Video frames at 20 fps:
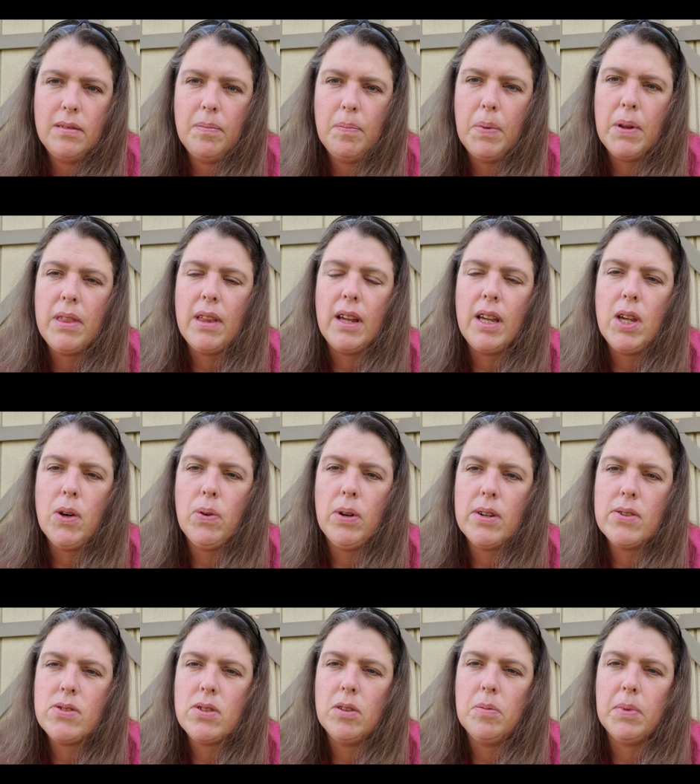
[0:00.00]
but thank you
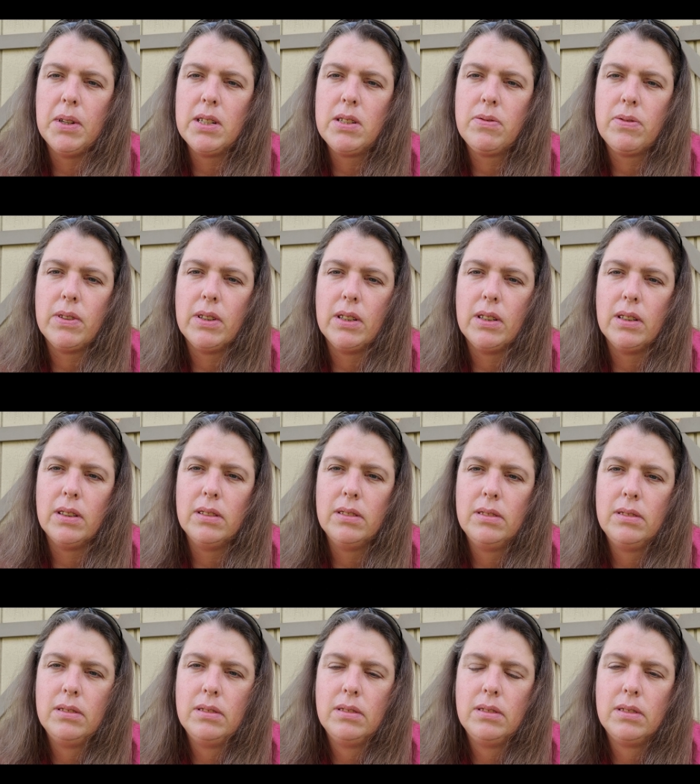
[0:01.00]
all so much for
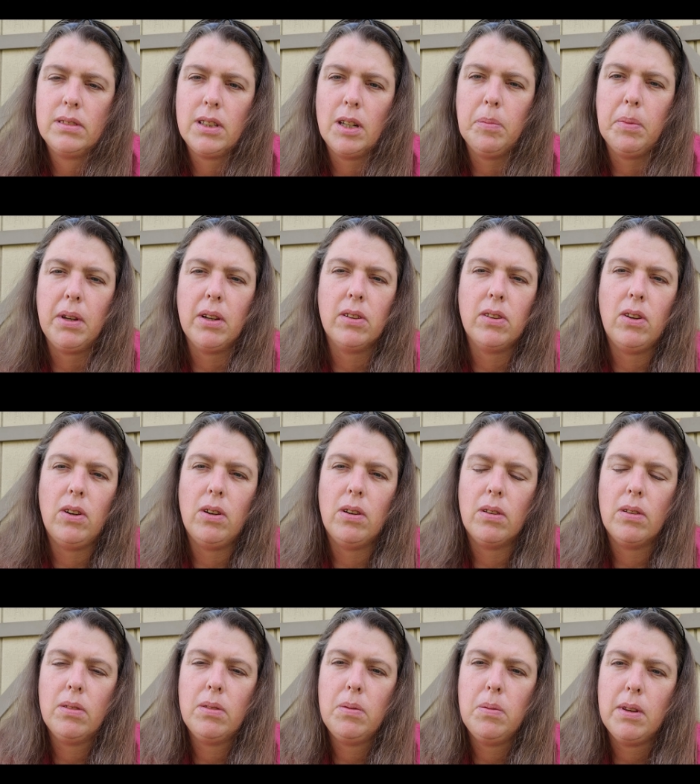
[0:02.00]
coming
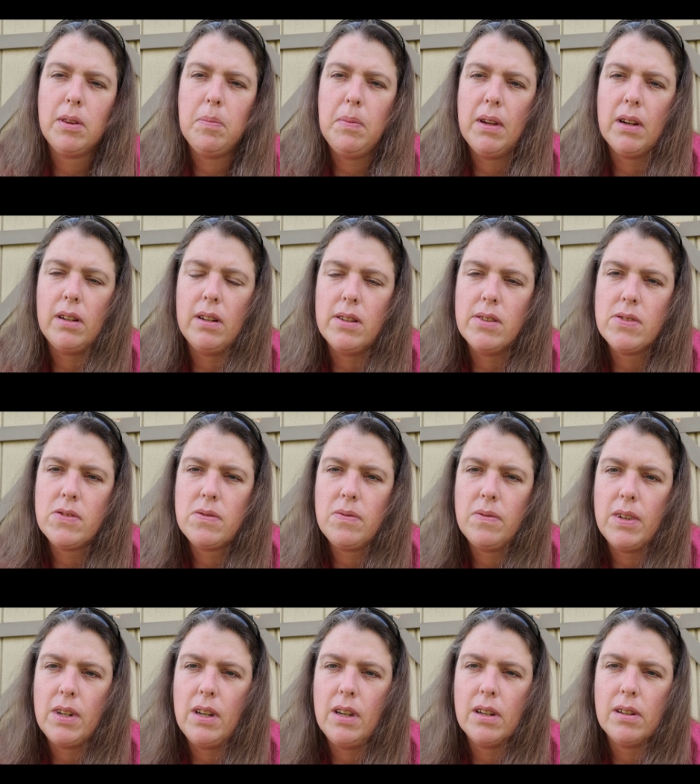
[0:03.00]
along with me on this
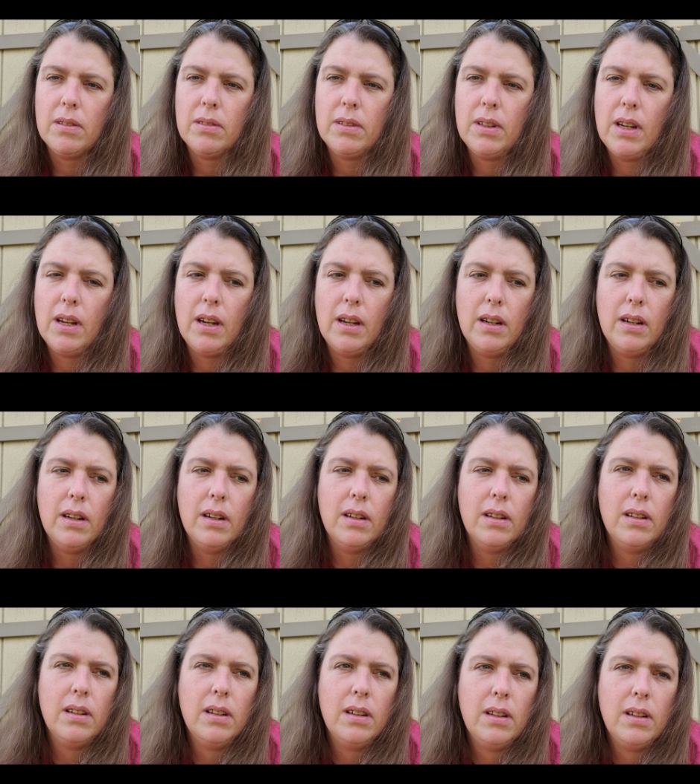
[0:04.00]
video and
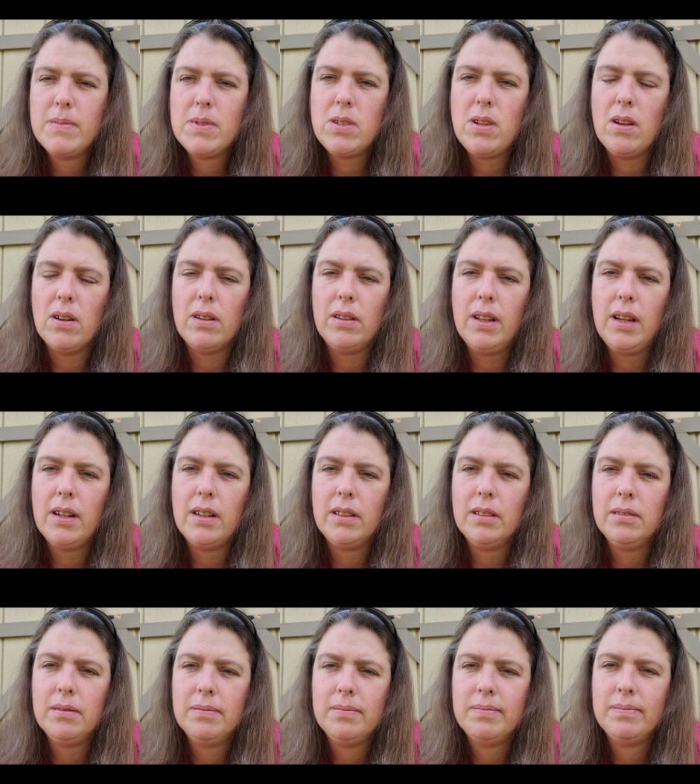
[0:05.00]
see y'all later.
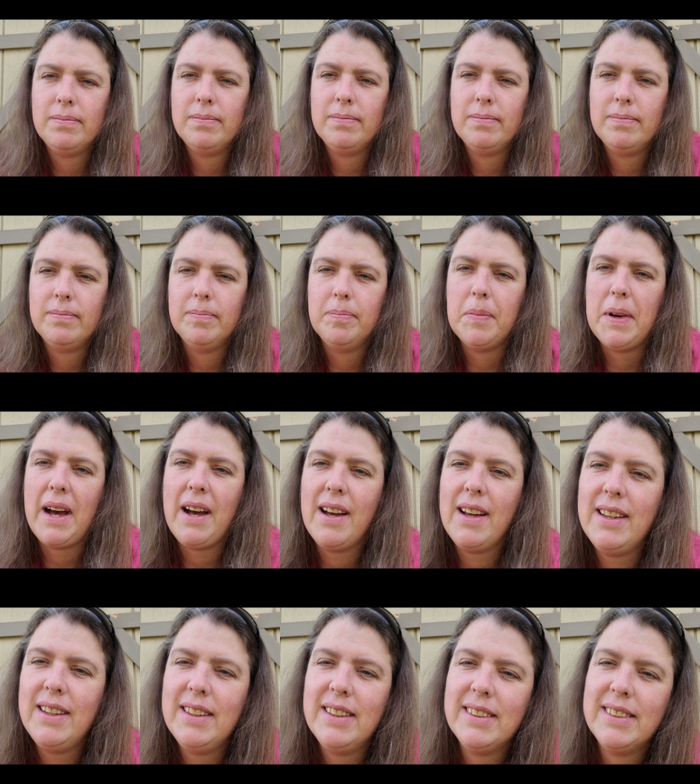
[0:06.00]

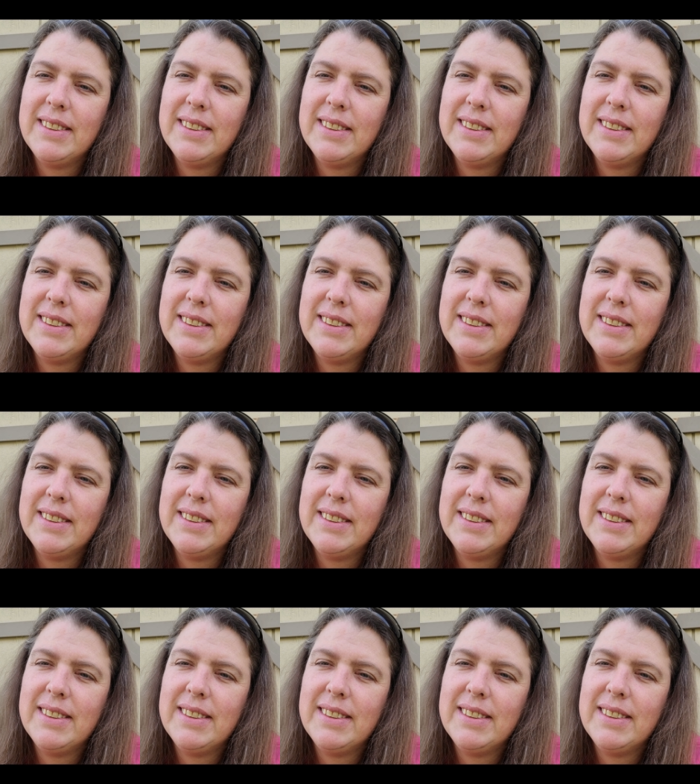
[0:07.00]
Bye.